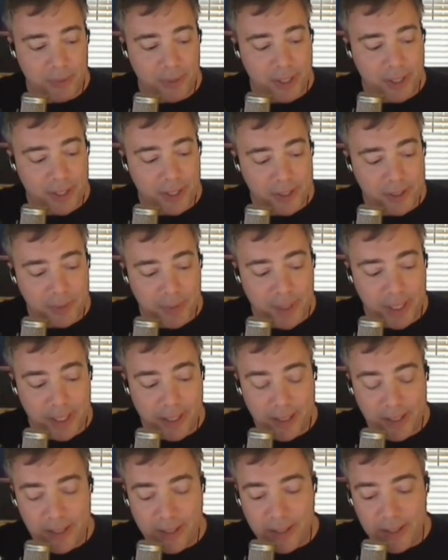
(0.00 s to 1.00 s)
upgrade thing has
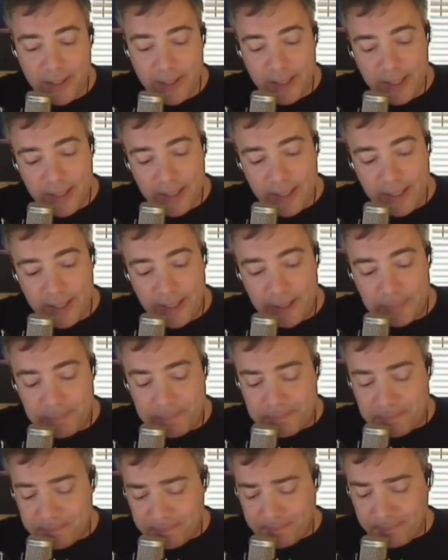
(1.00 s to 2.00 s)
been. Um,